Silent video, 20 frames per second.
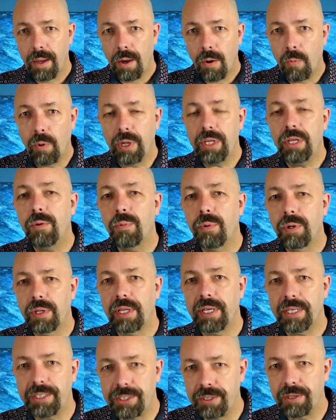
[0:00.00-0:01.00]
When you
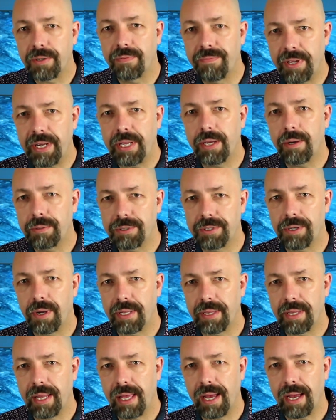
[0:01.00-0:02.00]
release your videos
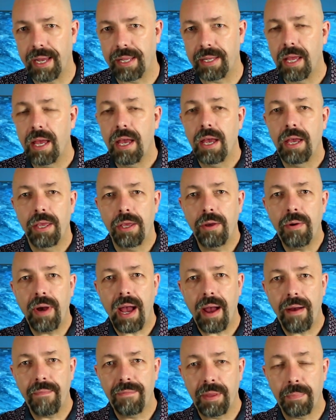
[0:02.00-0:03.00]
online, you
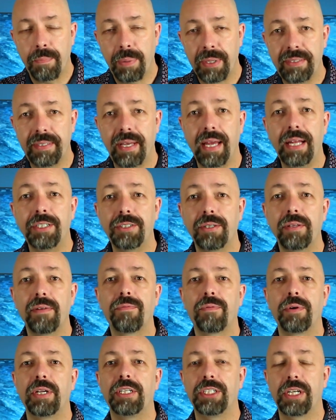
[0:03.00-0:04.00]
have the potential of
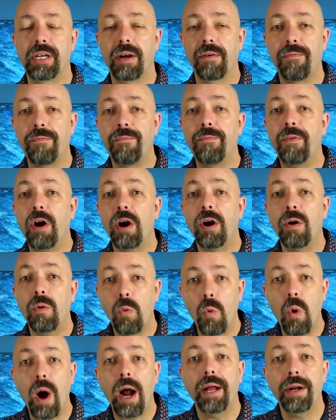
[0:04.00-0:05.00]
reaching a far
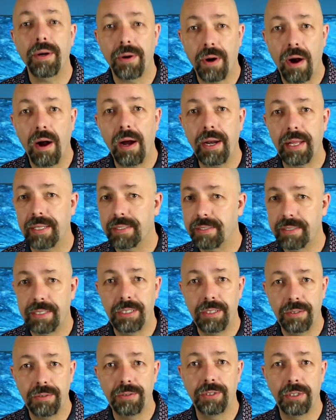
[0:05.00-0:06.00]
wider audience than
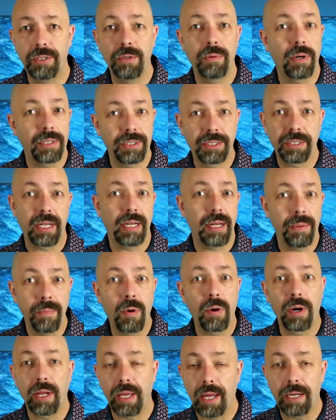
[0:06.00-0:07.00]
you do on Sunday
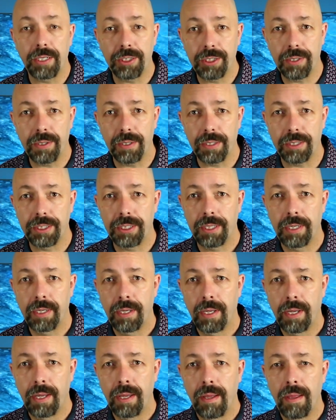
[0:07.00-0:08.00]
morning at church.
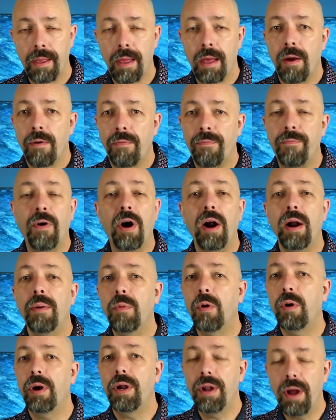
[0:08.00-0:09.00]
Far
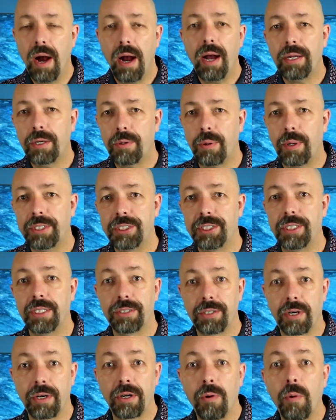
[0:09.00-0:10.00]
more non-Christians
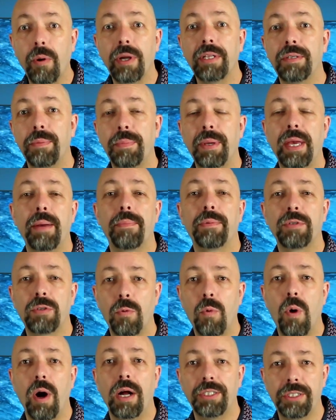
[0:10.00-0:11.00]
are going to be able to
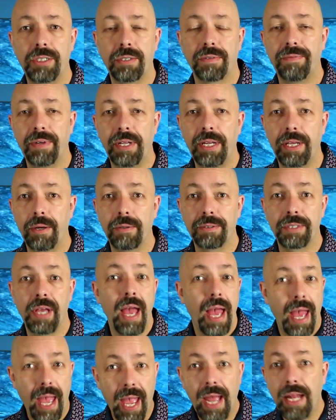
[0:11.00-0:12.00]
watch your videos,
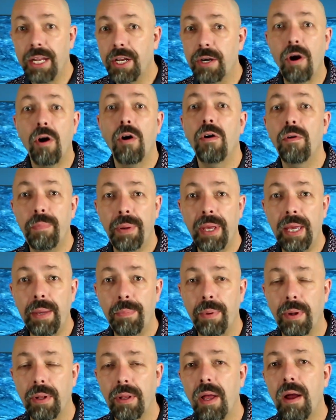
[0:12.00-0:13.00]
and your own
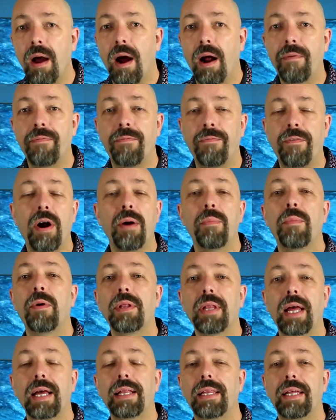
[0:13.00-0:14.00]
people are far more
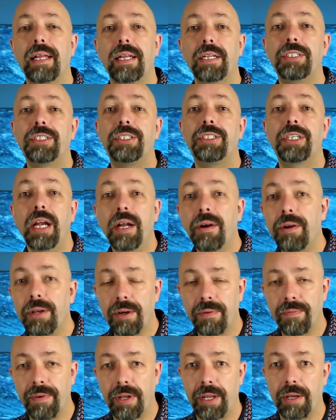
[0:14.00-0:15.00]
likely to share
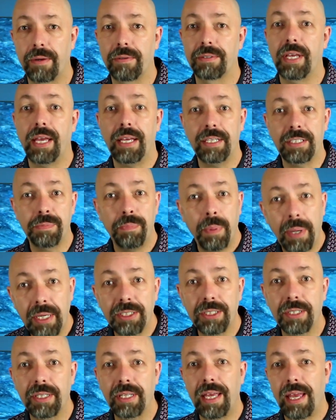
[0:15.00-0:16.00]
your videos,
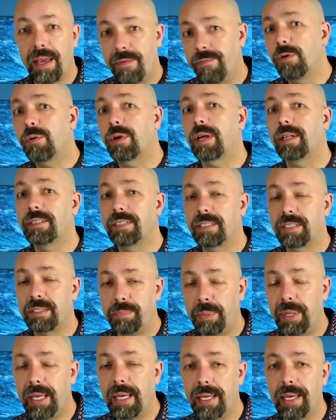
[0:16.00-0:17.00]
especially if you can
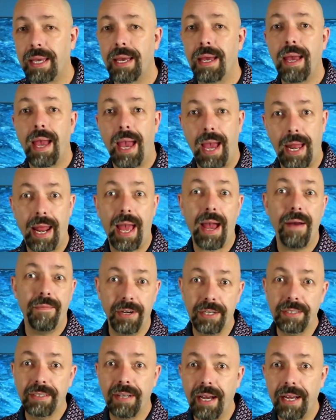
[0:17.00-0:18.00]
speak and have
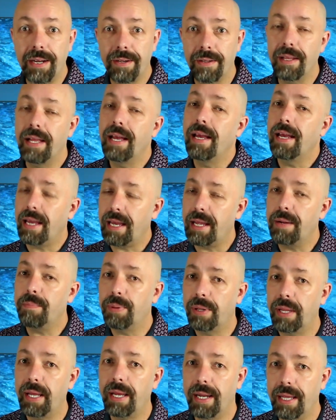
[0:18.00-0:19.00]
your title in
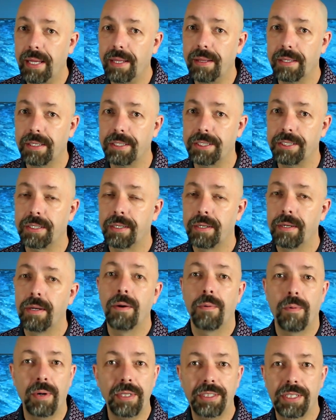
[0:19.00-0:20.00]
plain English.
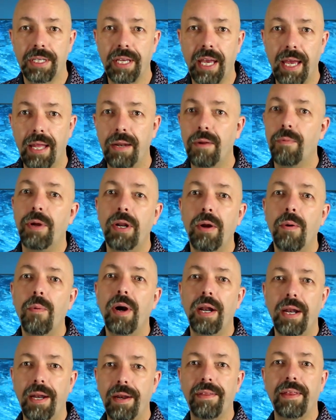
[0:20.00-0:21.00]
Once again, we don't
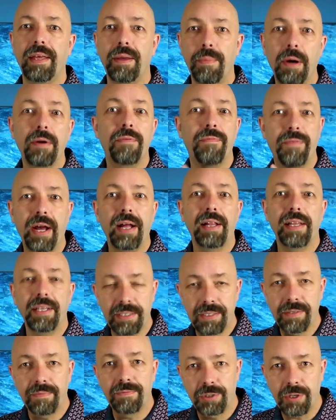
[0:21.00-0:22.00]
want anything about
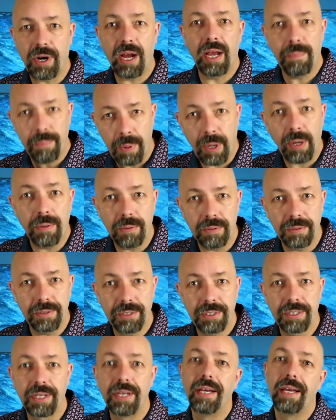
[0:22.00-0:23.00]
valleys of dry
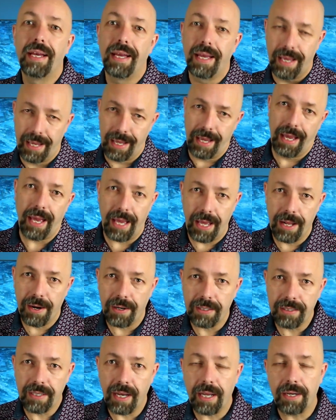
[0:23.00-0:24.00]
bones in our
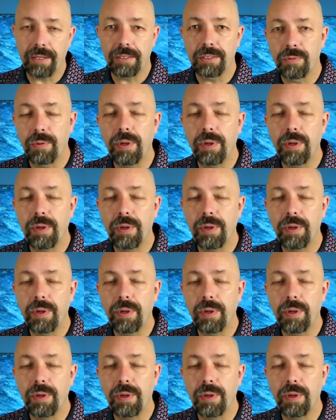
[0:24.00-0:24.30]
titles.